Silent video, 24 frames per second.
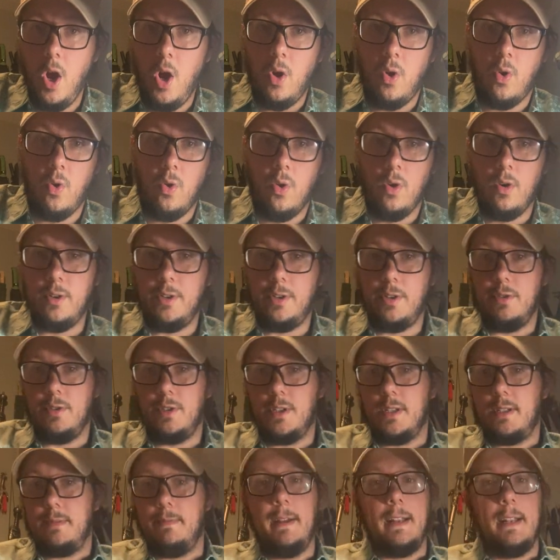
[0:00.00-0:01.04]
Or you
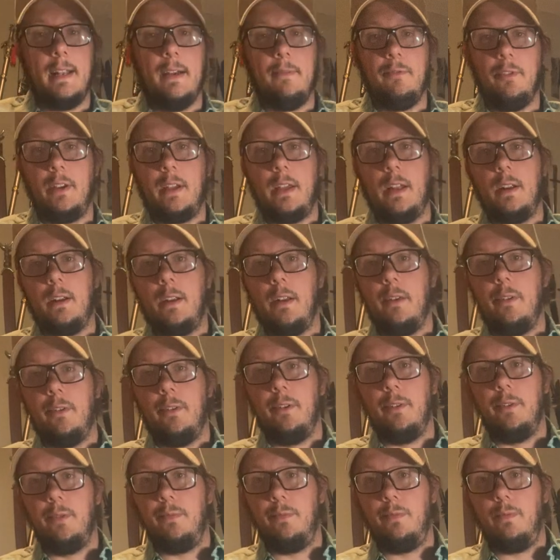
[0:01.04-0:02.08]
just may never get
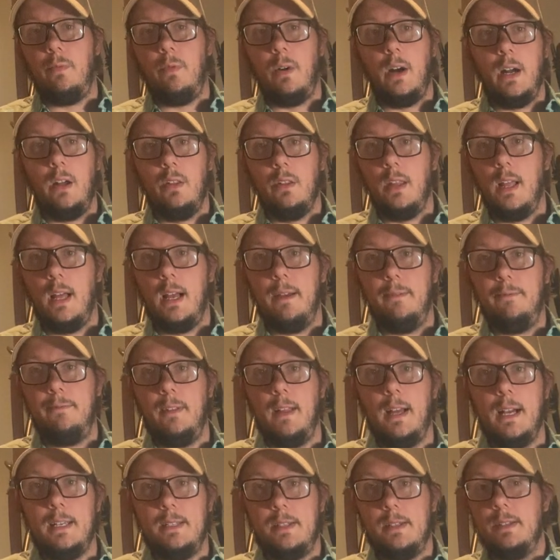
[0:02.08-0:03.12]
another wildlife
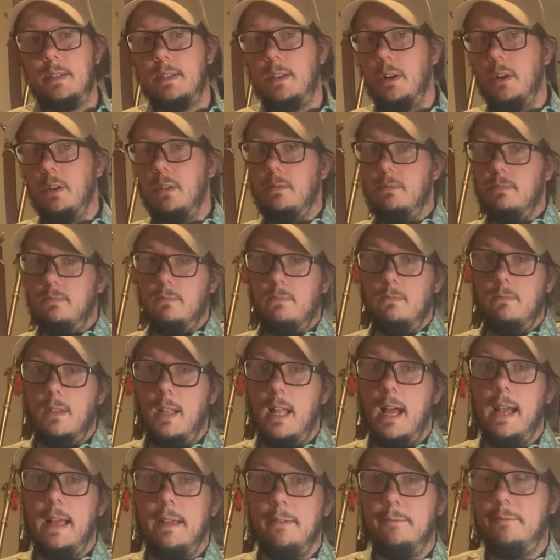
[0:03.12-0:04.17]
license in your
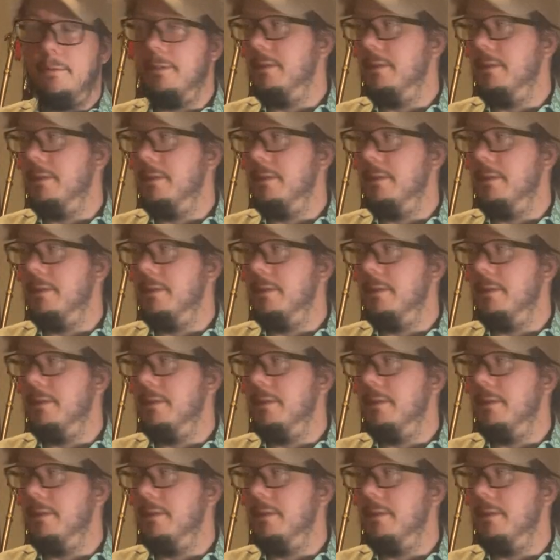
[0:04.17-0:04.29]
life.